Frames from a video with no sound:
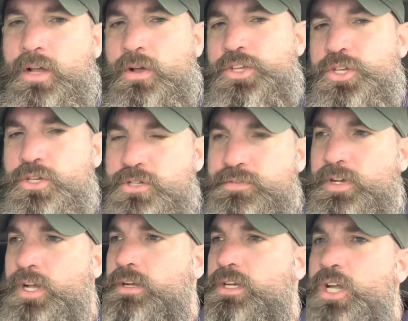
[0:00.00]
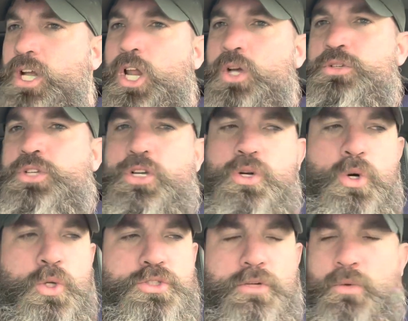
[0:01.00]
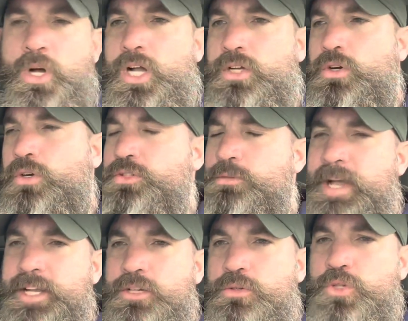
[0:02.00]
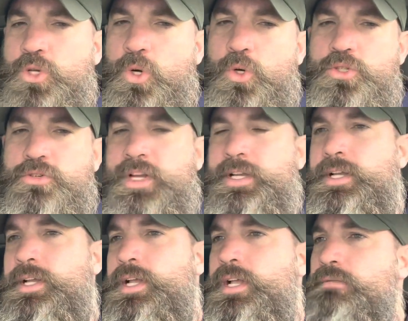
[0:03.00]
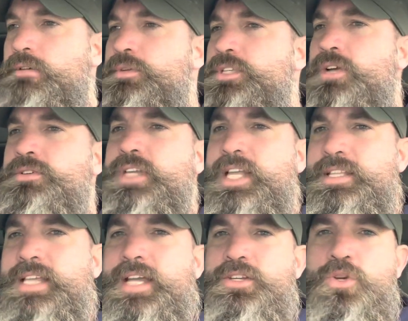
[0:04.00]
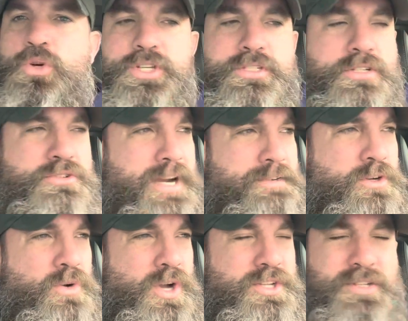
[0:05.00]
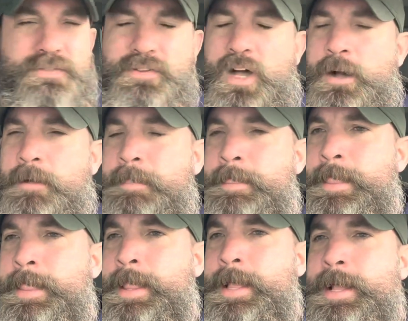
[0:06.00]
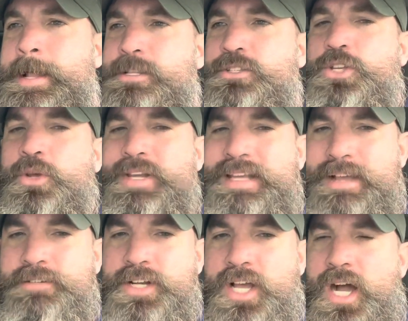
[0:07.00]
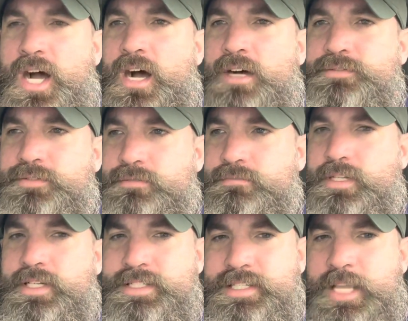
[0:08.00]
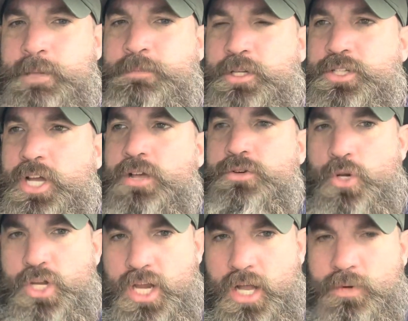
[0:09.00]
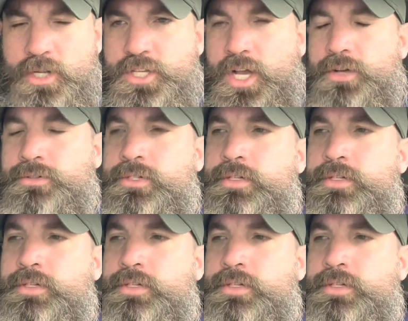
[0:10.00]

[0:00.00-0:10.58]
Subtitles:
Used for closer quarter work or spaniels quartering, where we don't need that noise to travel quite so far. 211.5, deeper tone or lower tone,